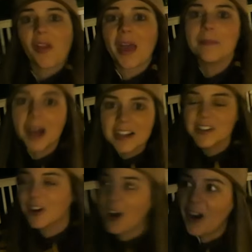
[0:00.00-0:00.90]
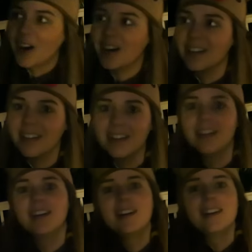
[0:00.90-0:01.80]
the lame cousin card.
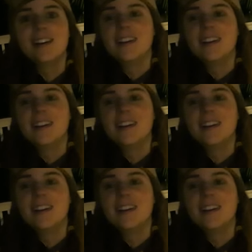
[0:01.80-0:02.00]
Yeah, you wanted